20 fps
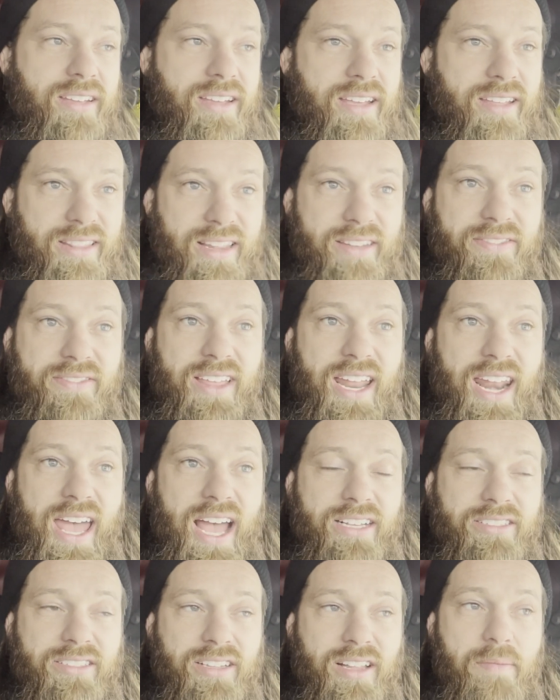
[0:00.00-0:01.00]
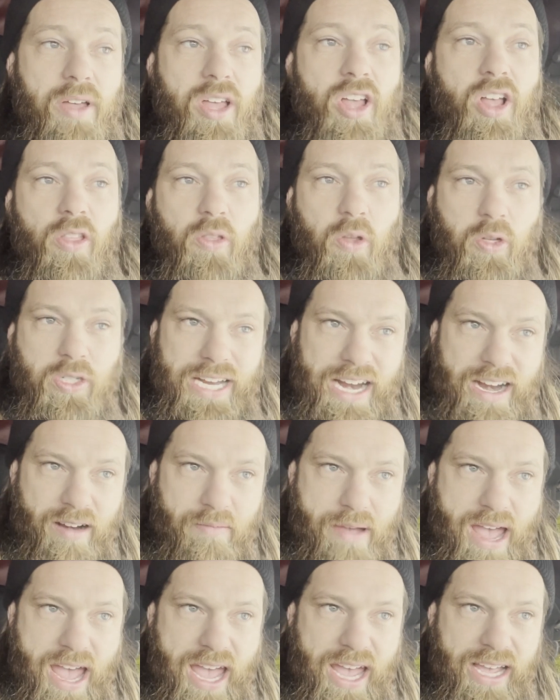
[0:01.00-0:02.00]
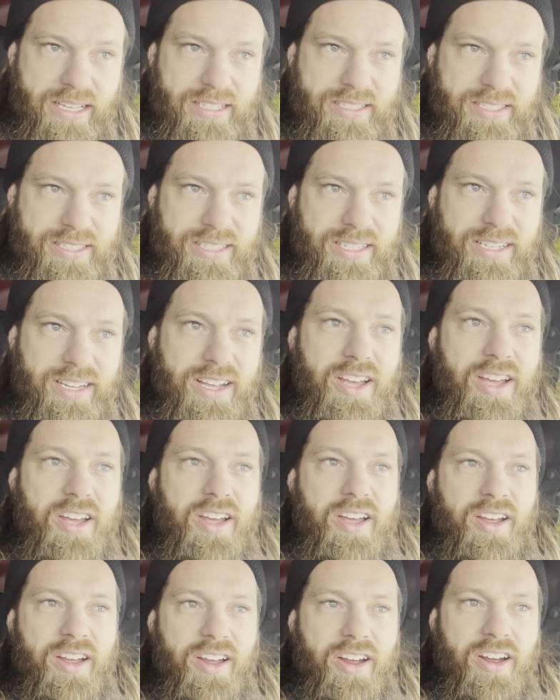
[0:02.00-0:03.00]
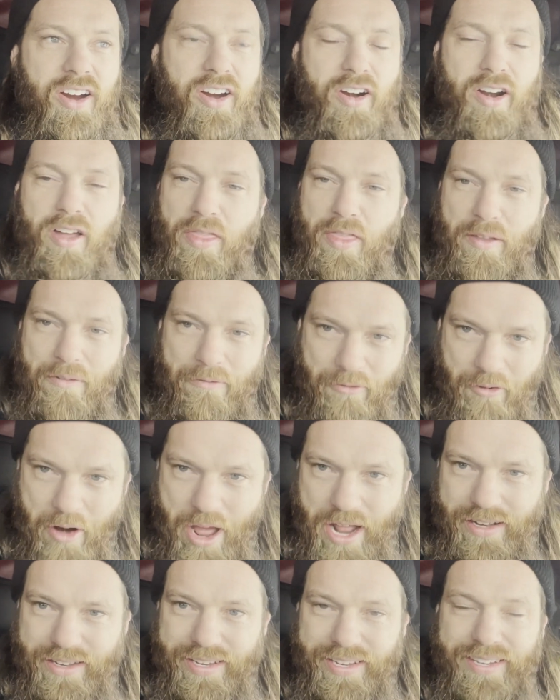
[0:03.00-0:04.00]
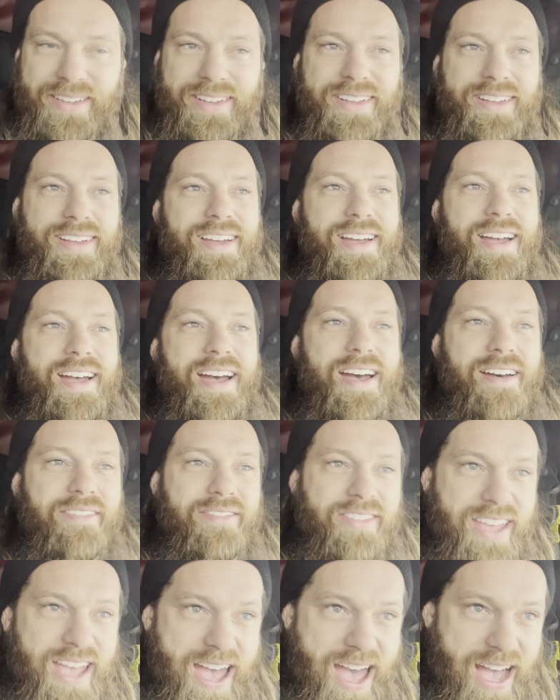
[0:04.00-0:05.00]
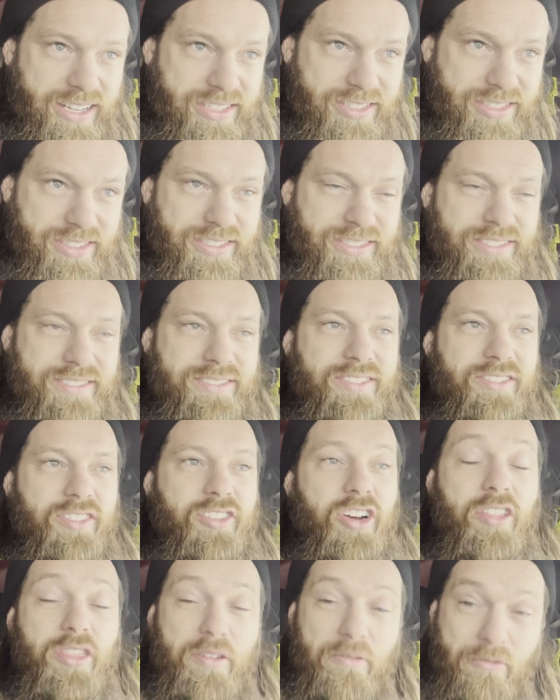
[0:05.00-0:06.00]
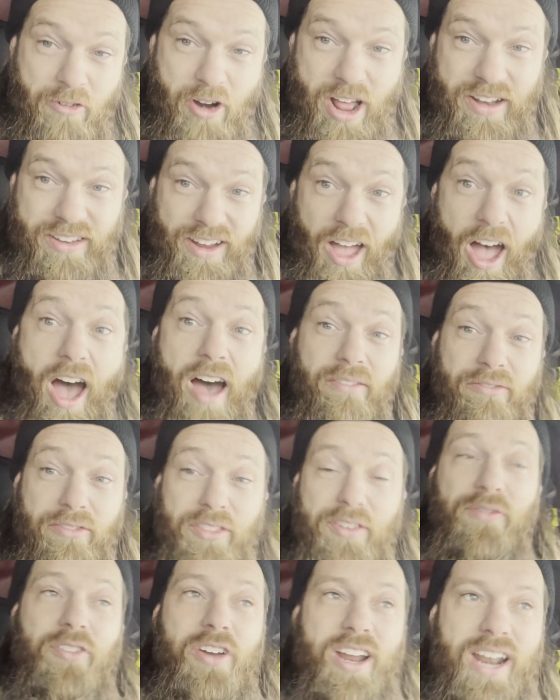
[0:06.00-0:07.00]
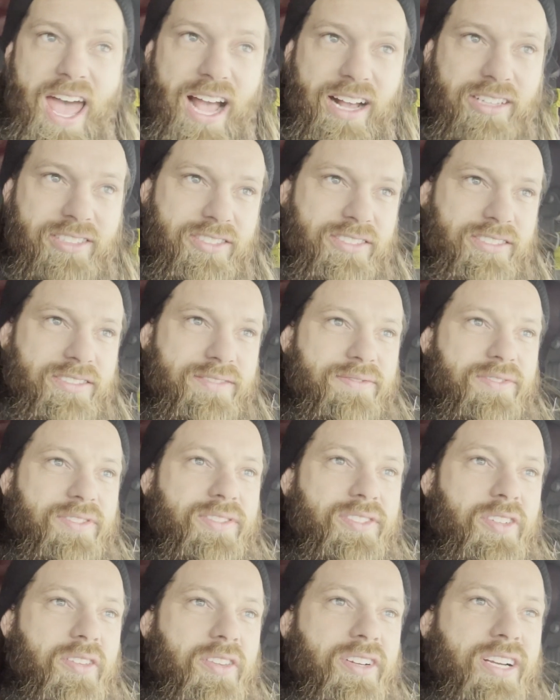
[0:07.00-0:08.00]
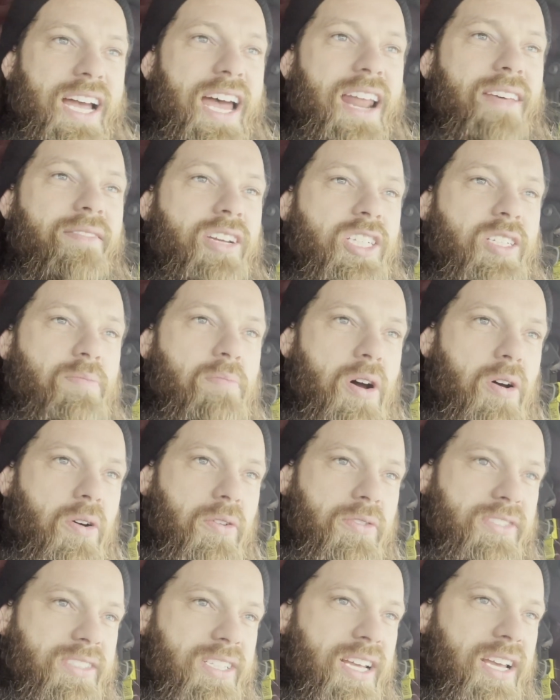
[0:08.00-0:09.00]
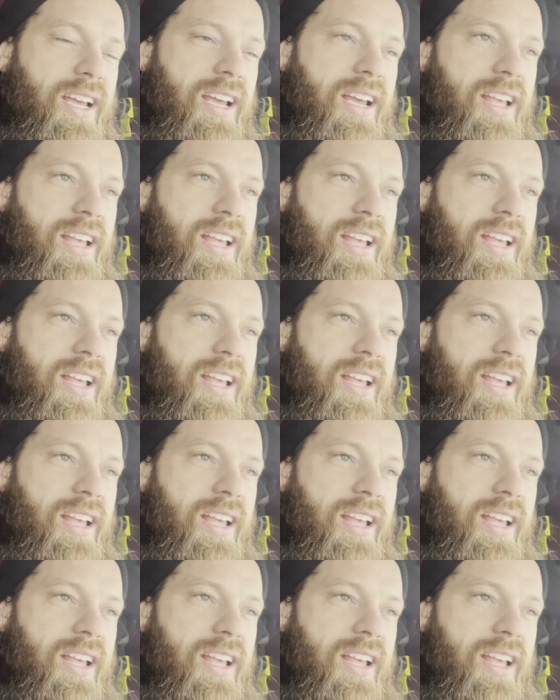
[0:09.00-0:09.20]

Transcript: And lift that axle up. Those airbags are on the front of axle. They're on the front of the front axle, so they're kind of exposed.